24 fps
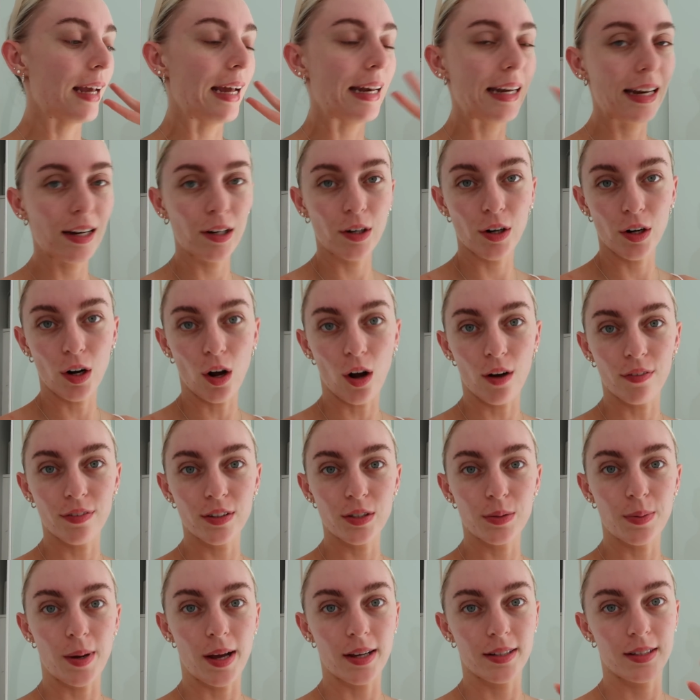I need to go to
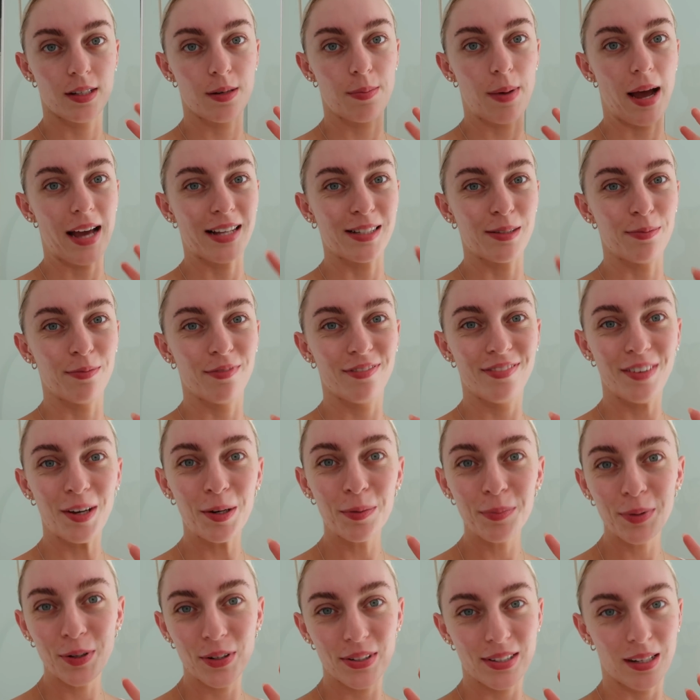Officeworks to buy some
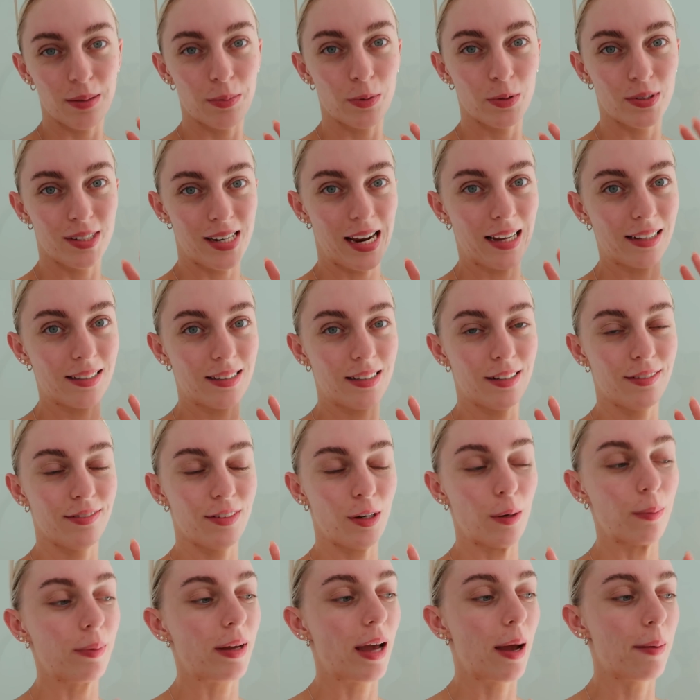film because I bought Jackson a
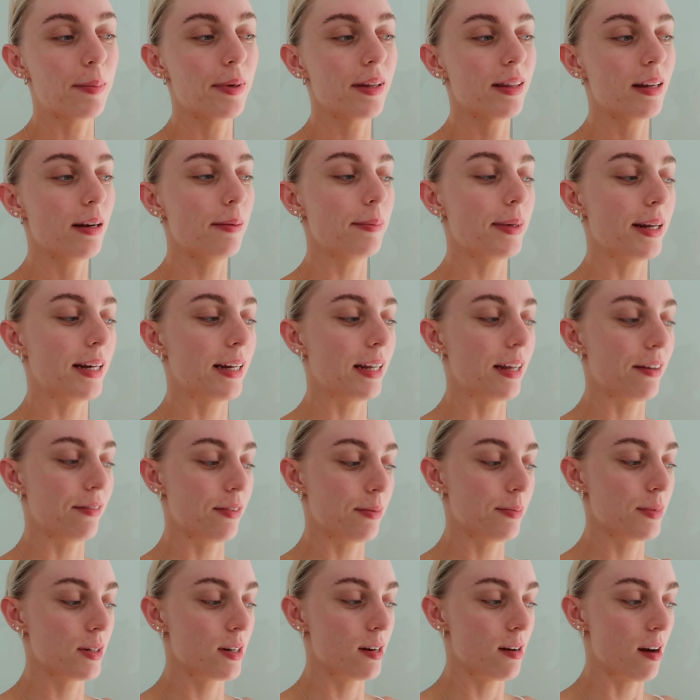film camera that I'm gonna give
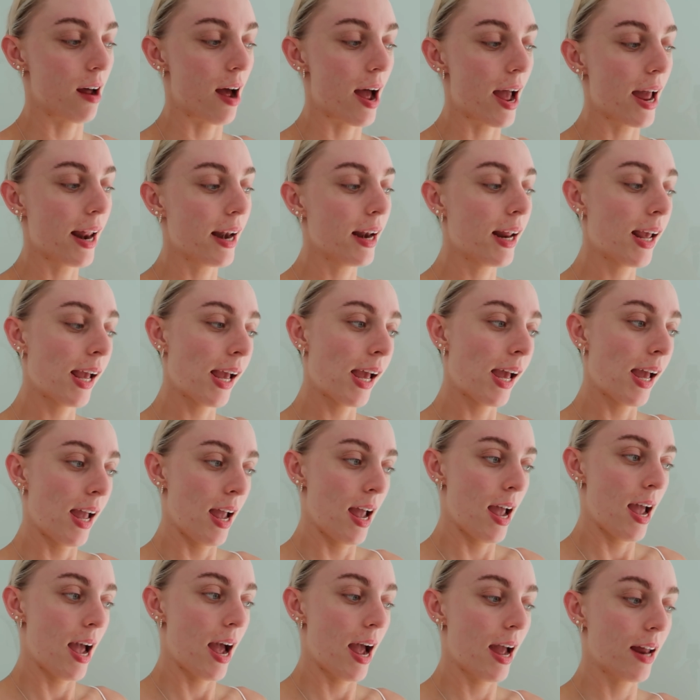him tonight.
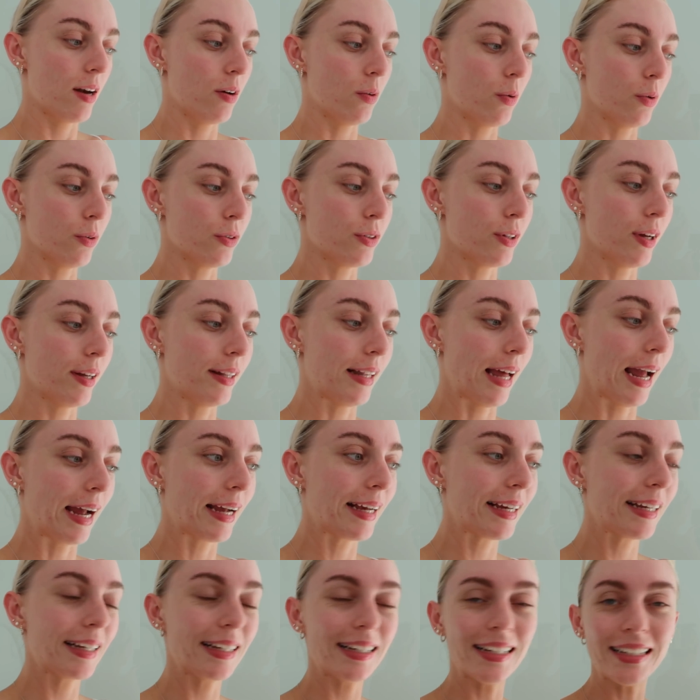And also
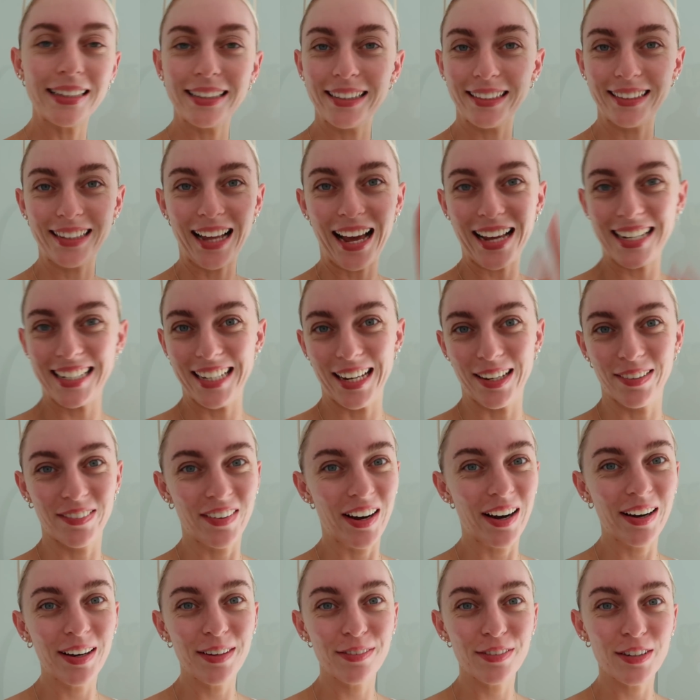like a little
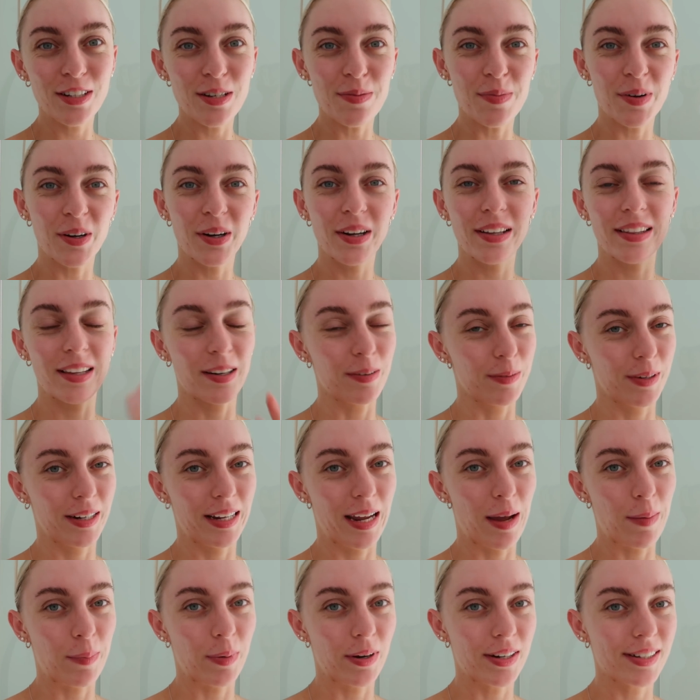itinerary for tomorrow that I want
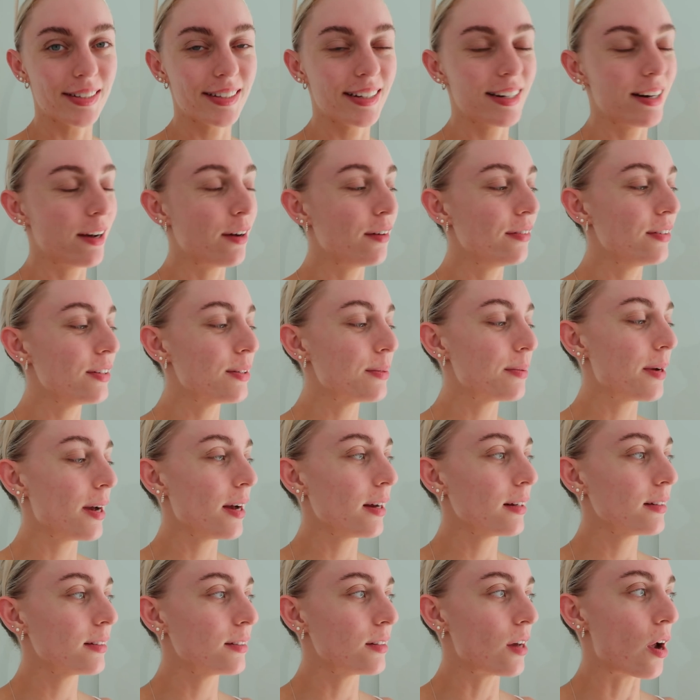to get printed at
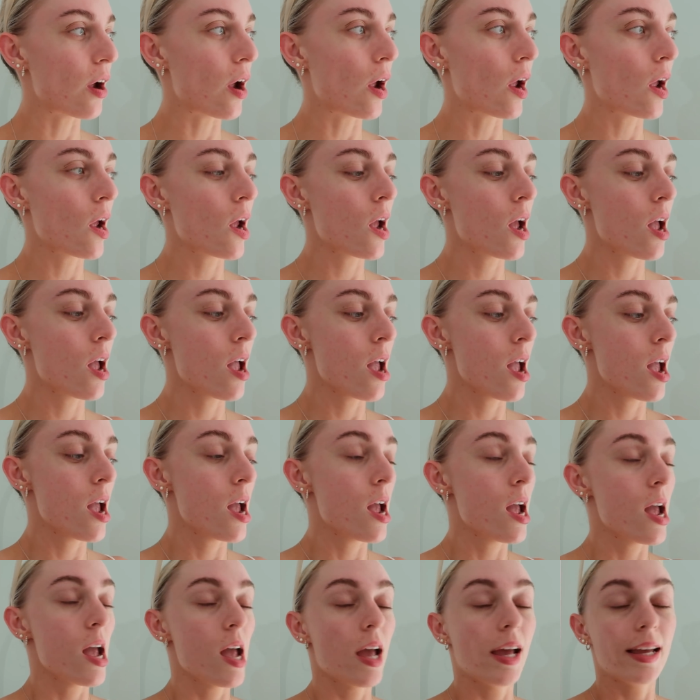Officeworks. So
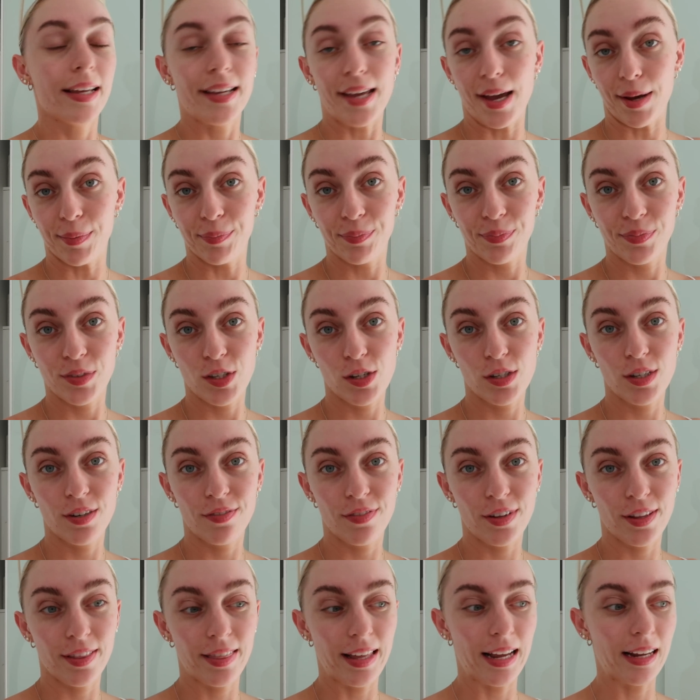yeah, just a
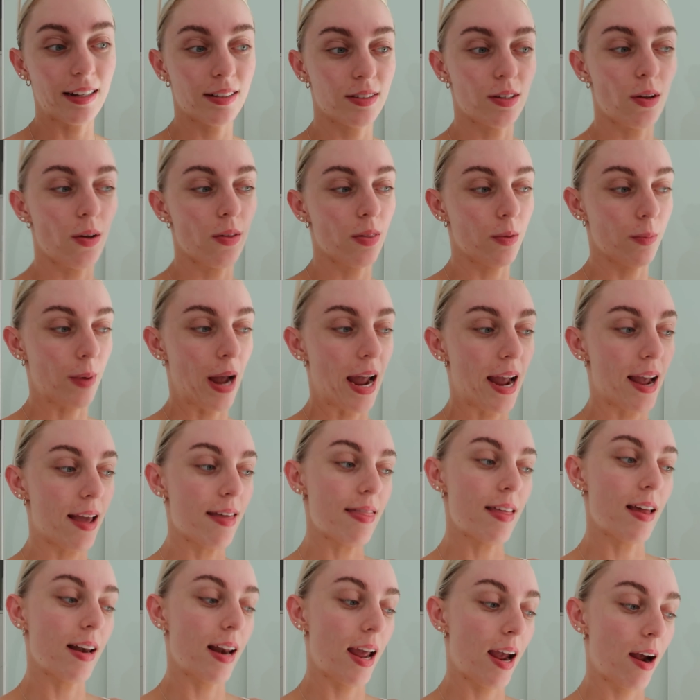few things on the way and
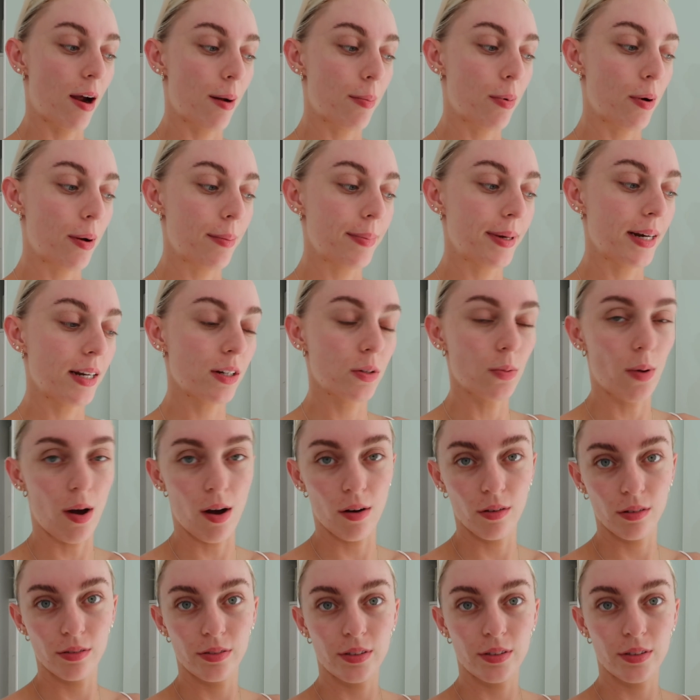then a hair appointment at 12.